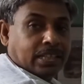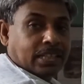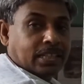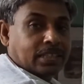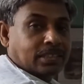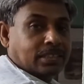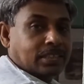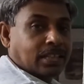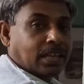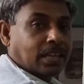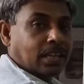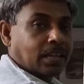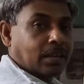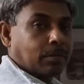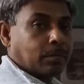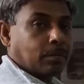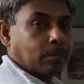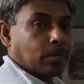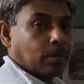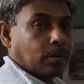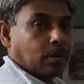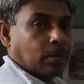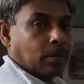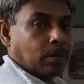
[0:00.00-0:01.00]
fusion of
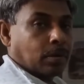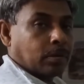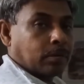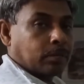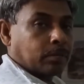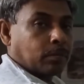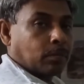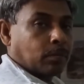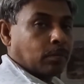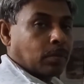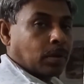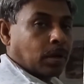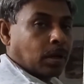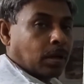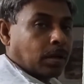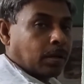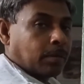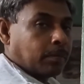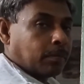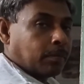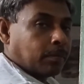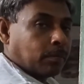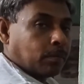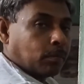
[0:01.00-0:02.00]
the two gametes occur
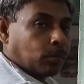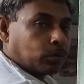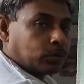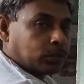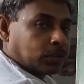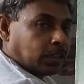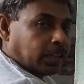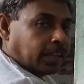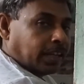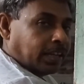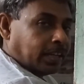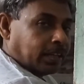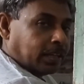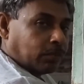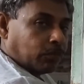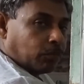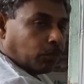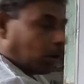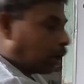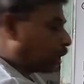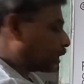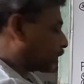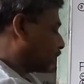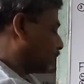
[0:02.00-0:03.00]
in water in
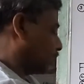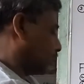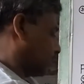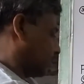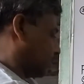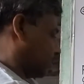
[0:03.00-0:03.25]
case of